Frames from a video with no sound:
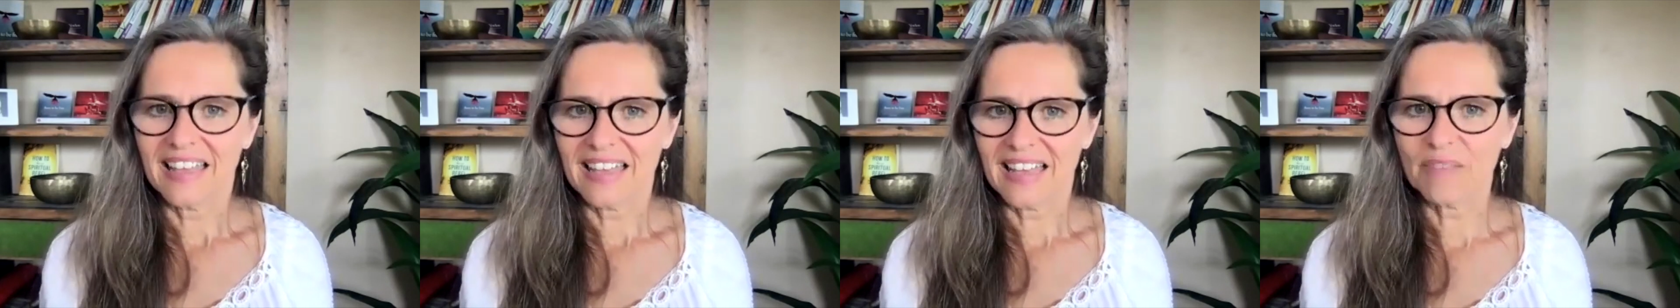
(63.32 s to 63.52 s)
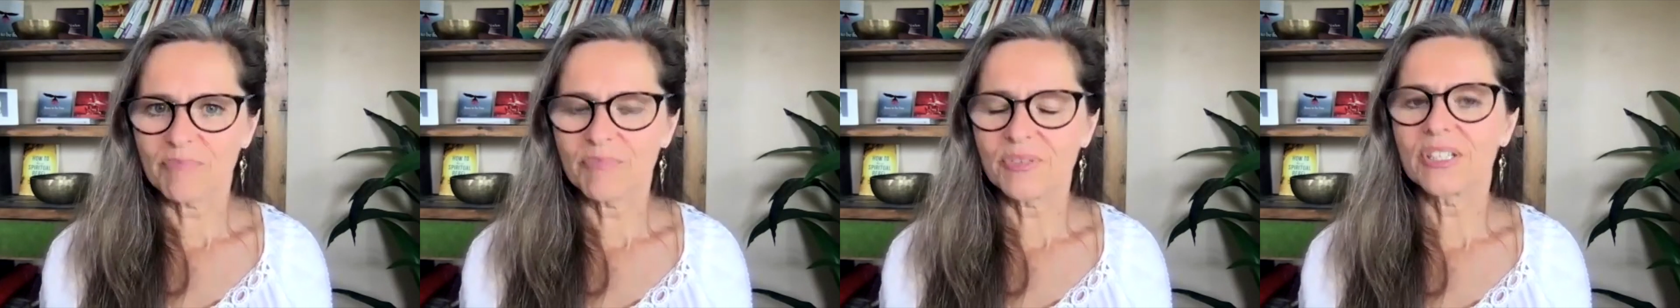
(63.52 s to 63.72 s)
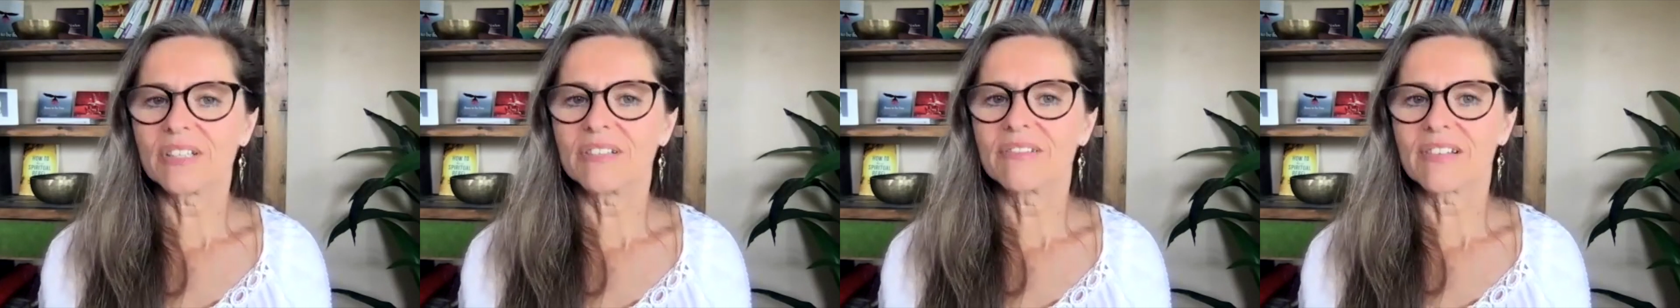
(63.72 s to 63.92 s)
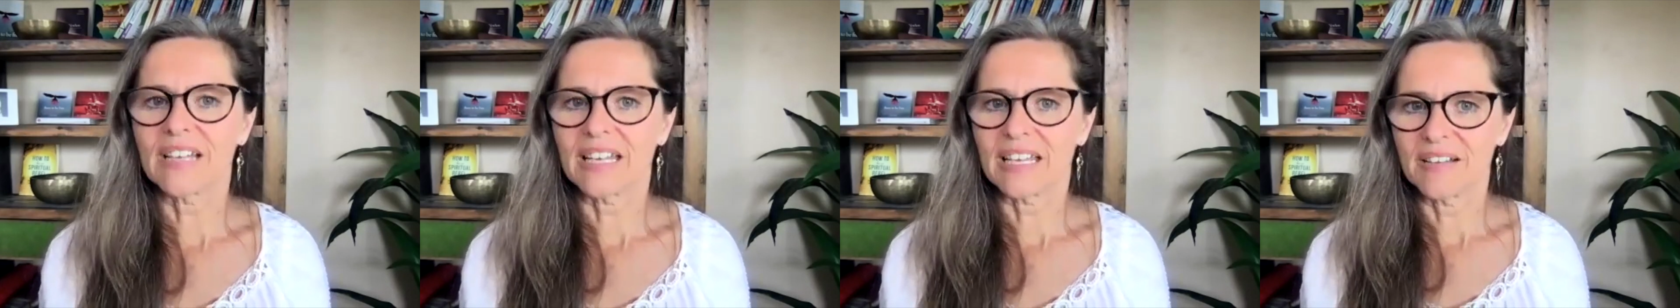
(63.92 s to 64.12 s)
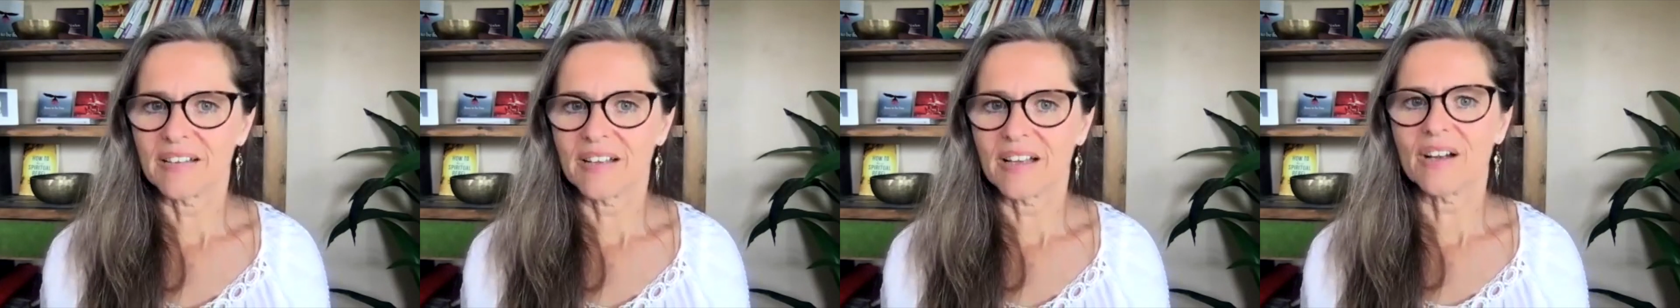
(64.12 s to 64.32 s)

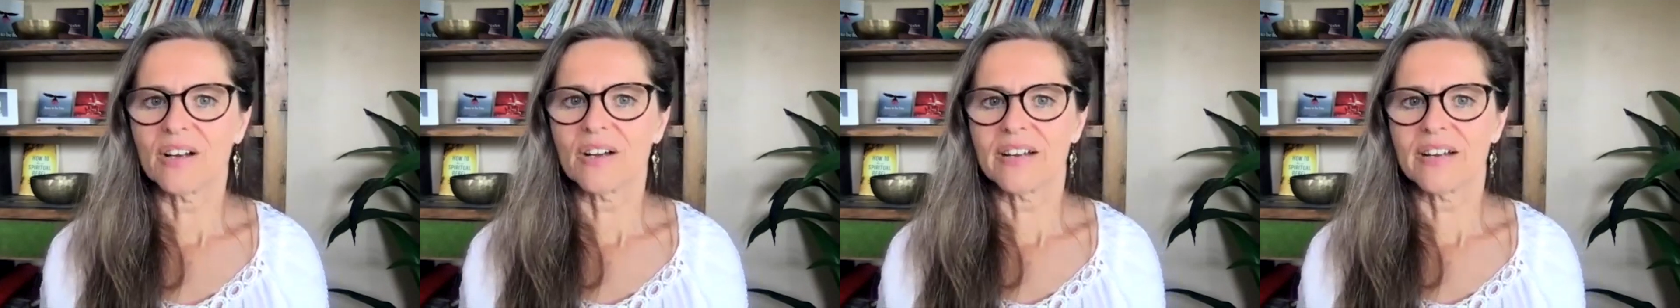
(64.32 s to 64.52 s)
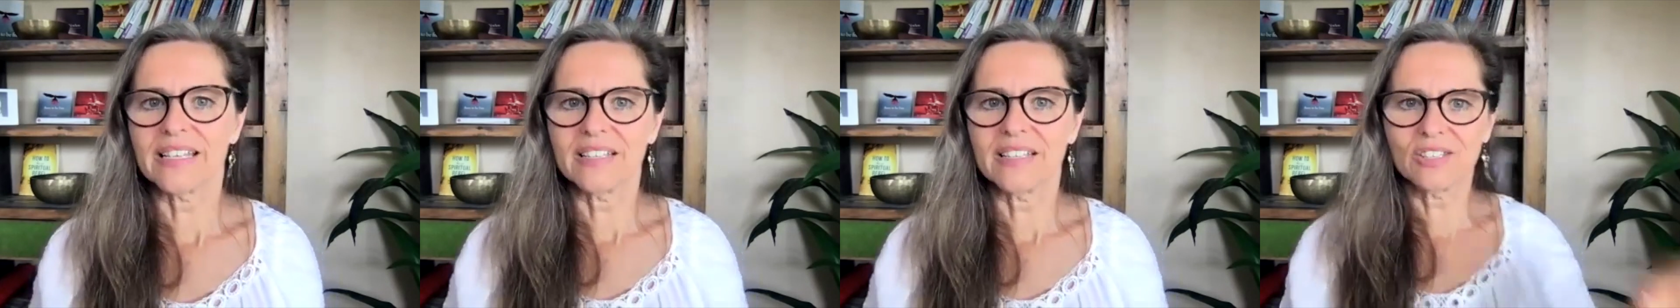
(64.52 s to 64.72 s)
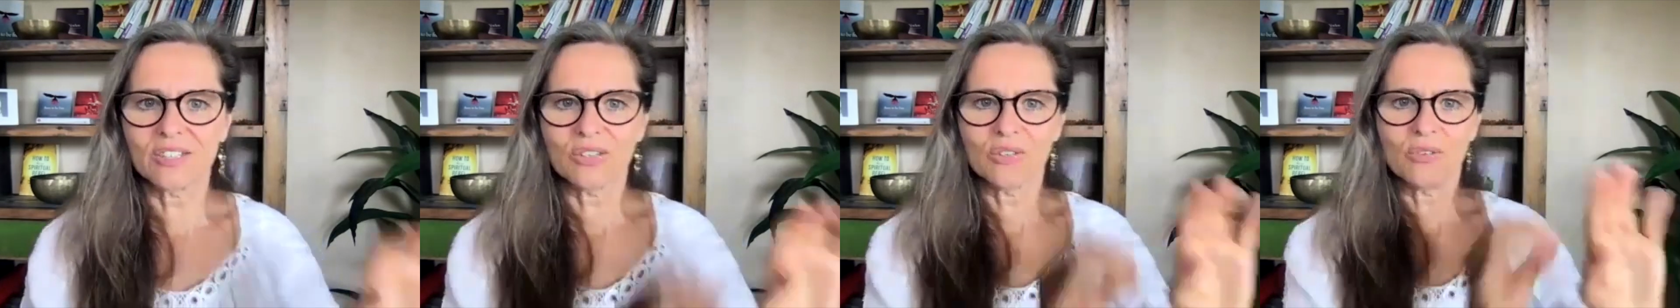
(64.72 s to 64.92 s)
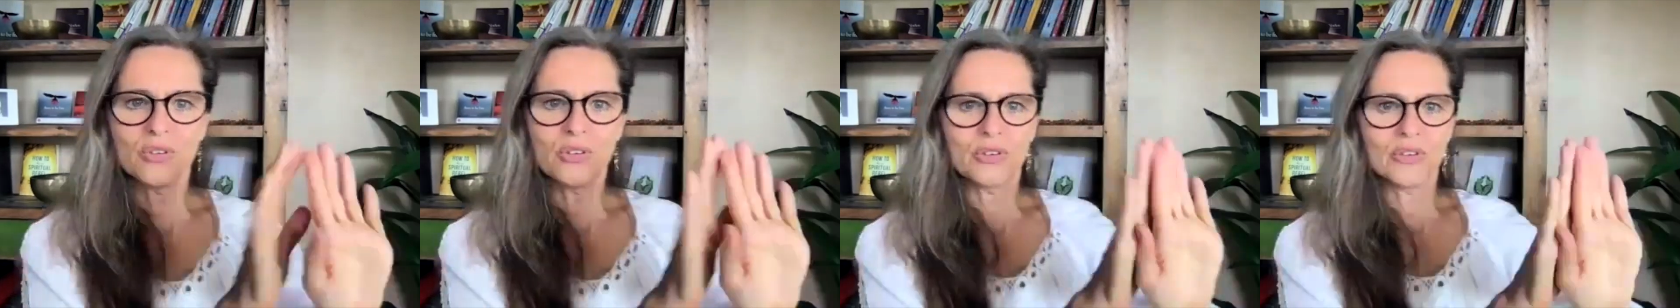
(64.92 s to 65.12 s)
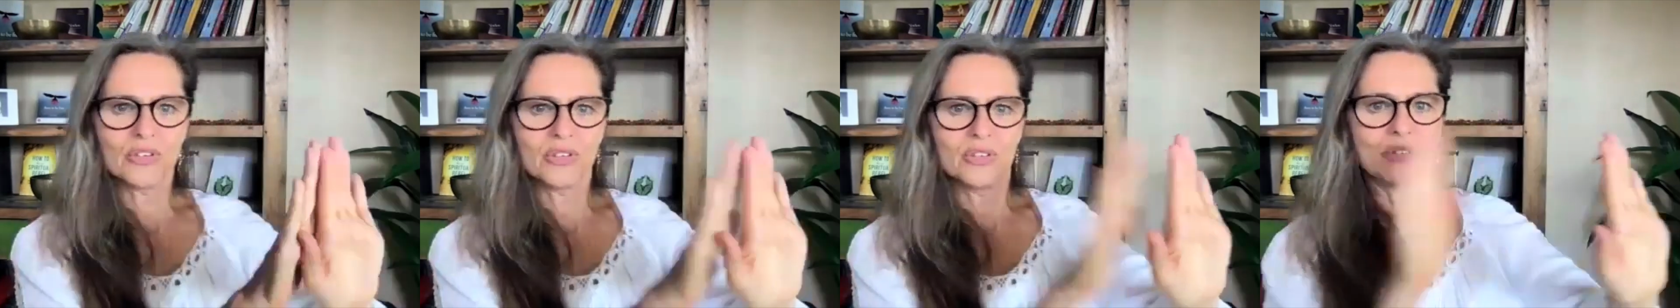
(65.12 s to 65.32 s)
Absolutely. All right. So
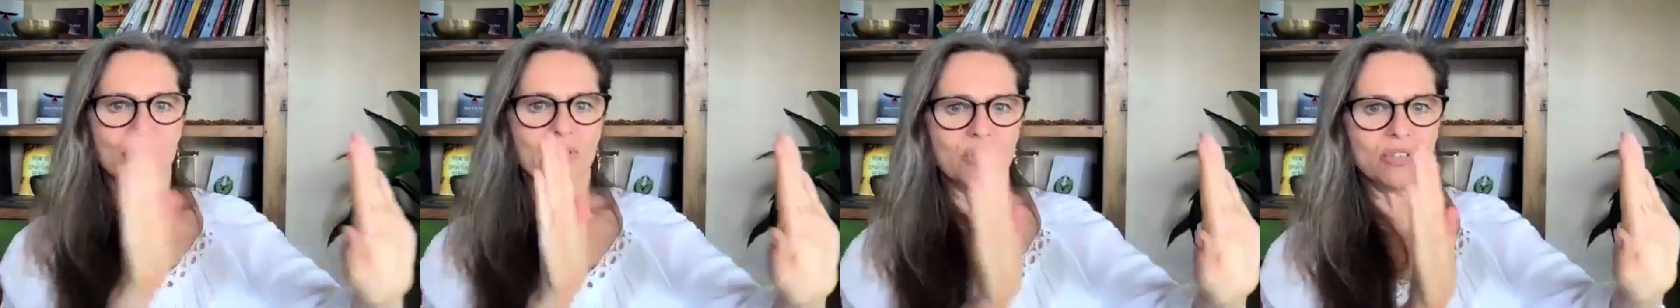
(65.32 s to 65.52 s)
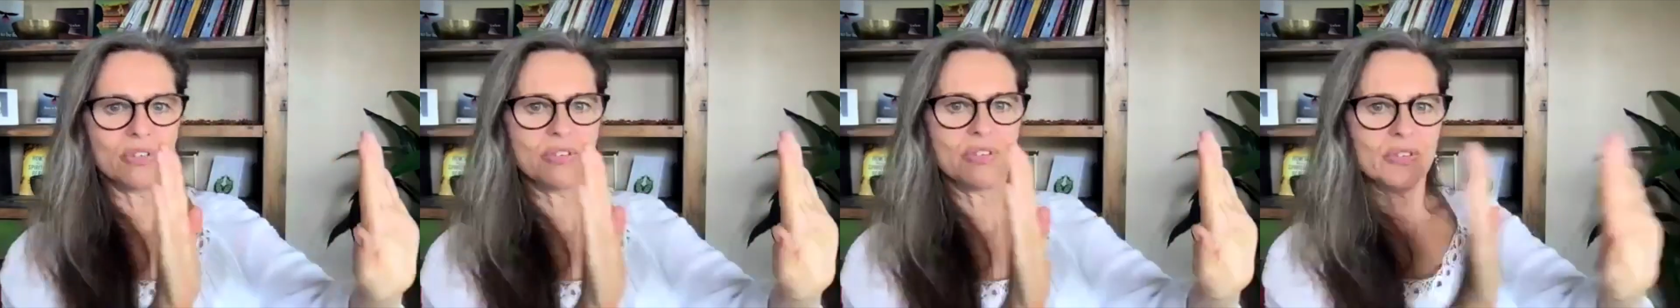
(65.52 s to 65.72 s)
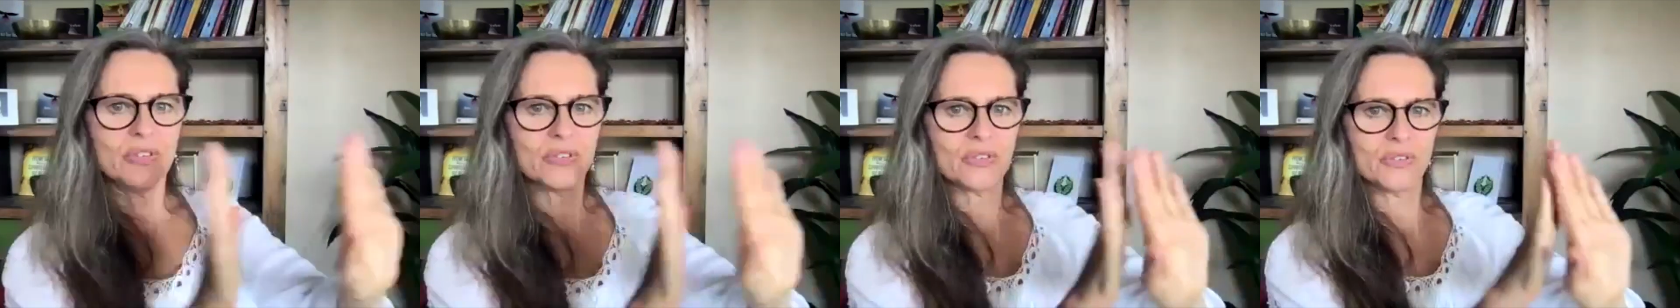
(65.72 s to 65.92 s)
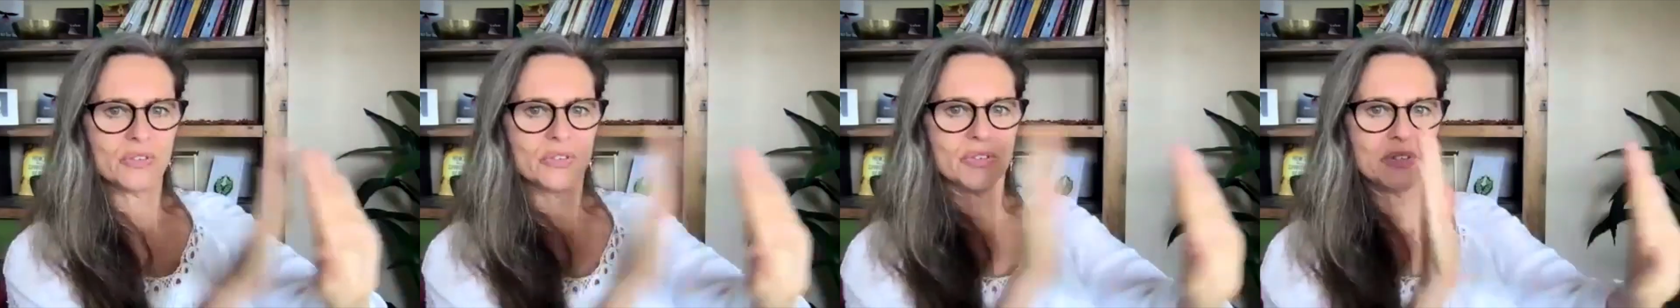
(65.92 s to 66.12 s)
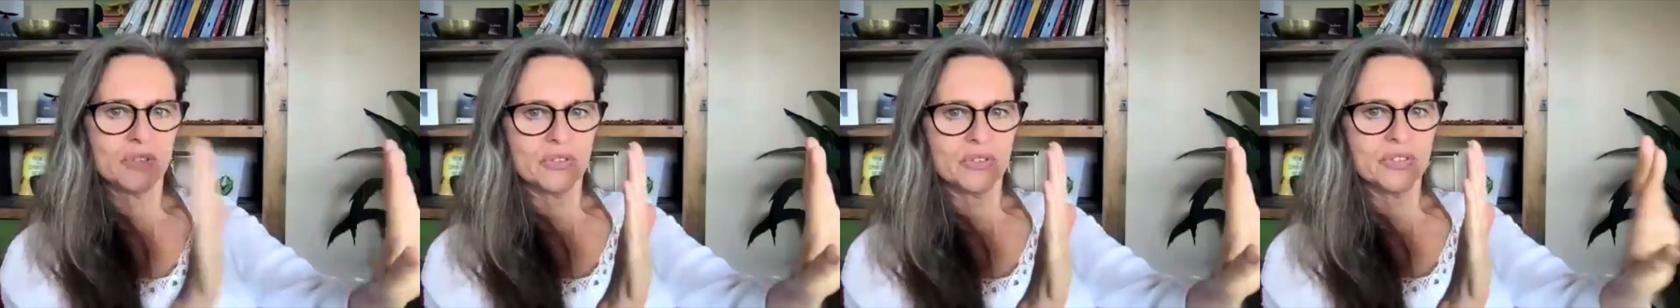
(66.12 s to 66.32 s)

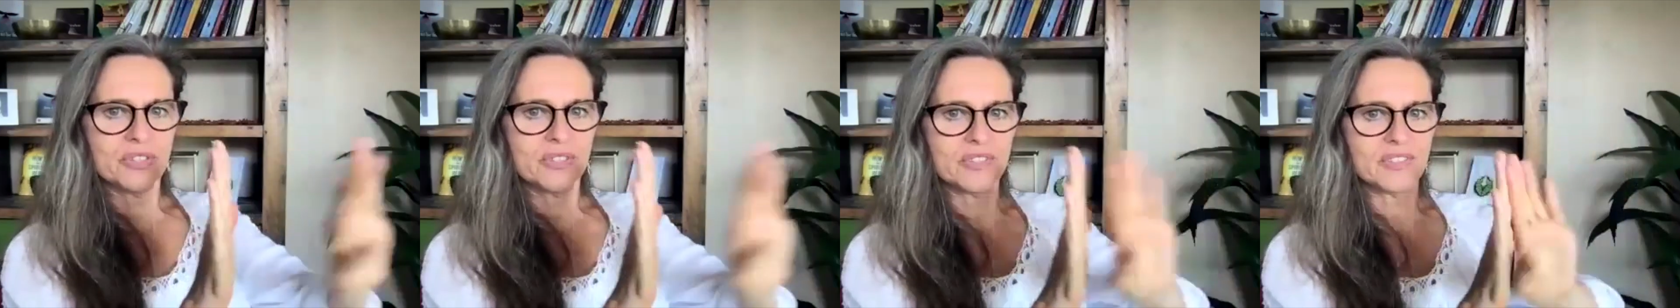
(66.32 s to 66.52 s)
you're